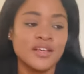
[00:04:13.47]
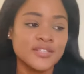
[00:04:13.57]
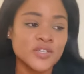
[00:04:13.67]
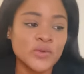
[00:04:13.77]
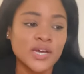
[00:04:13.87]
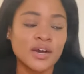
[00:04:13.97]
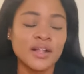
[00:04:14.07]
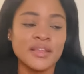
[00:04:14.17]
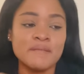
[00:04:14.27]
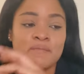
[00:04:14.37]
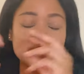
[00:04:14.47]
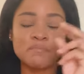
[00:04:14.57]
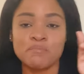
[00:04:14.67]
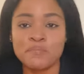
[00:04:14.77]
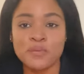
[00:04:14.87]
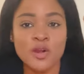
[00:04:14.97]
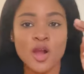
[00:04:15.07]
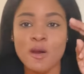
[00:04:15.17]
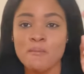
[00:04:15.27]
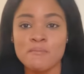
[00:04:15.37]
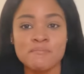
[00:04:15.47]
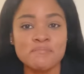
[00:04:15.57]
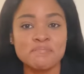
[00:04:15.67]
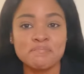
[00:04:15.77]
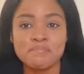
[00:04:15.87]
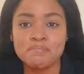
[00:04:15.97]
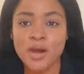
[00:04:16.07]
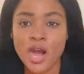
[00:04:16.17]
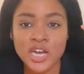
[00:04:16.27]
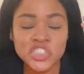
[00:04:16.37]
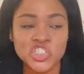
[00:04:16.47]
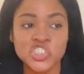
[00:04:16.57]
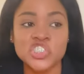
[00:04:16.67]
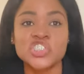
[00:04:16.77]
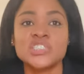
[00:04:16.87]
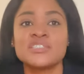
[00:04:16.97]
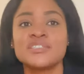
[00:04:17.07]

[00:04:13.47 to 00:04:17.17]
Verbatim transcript: So we call them the prom posh,